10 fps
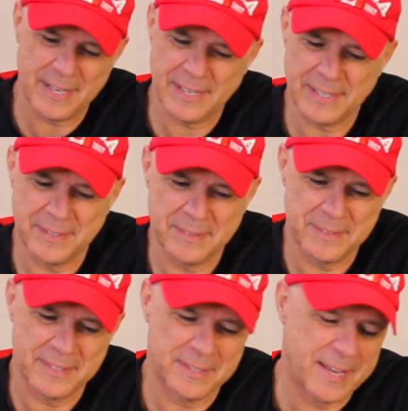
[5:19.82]
uh,
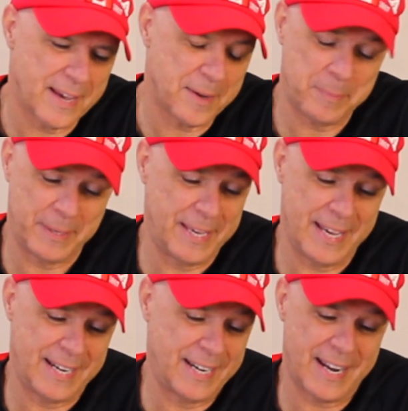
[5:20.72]
up in
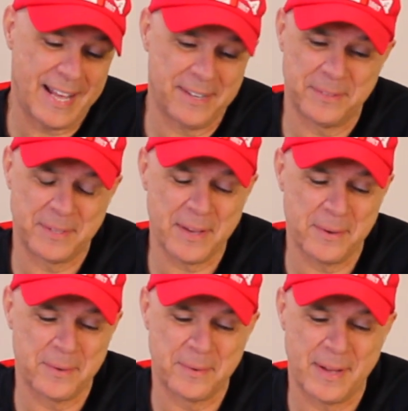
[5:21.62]
Canada. I don't
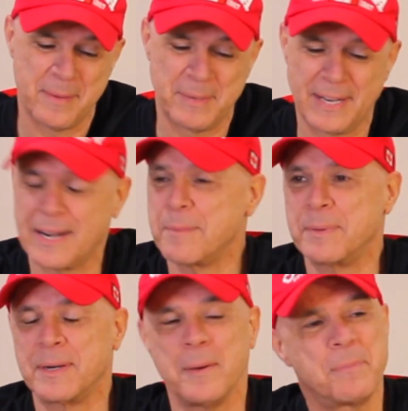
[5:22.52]
know. I mean, and I've
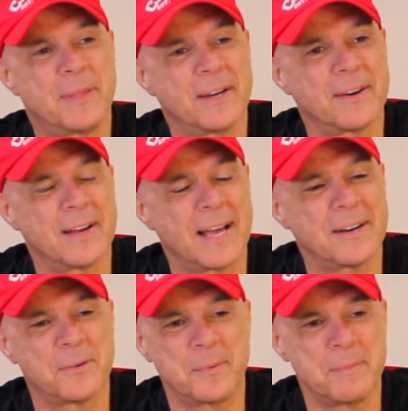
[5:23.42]
been up there. I
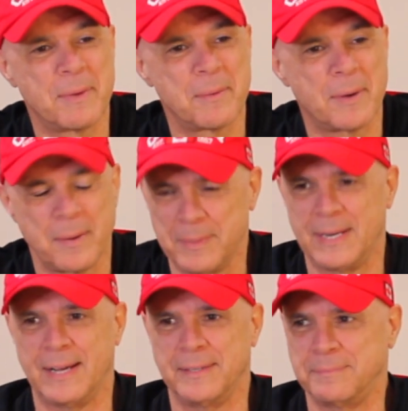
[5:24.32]
don't remember. I
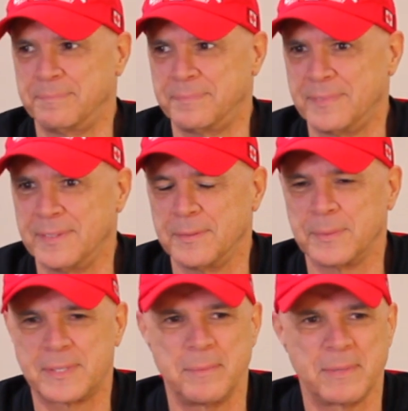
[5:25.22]
mean, I
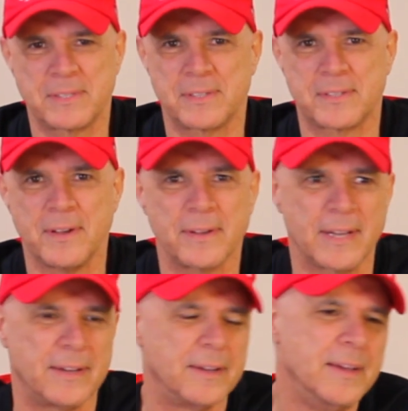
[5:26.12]
was in
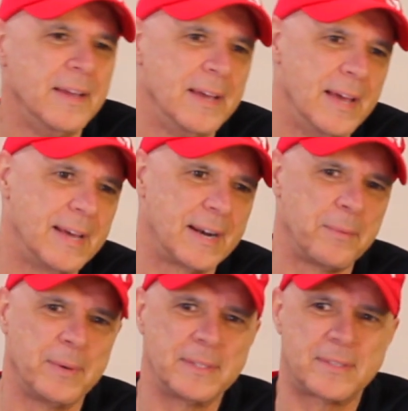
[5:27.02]
Mississauga, and I
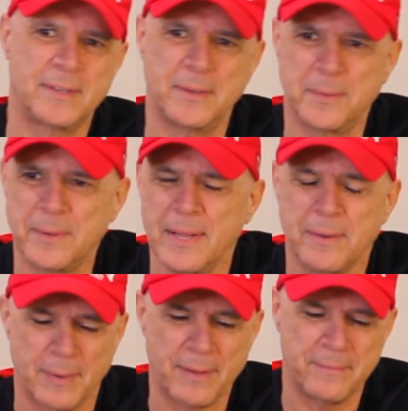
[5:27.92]
went to,
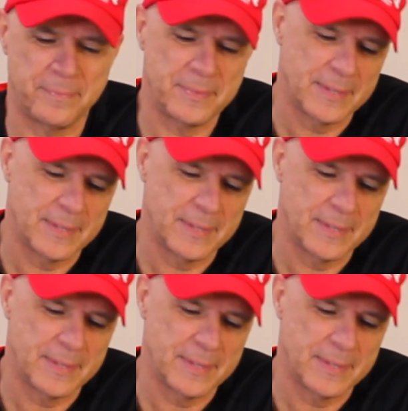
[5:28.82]
well, a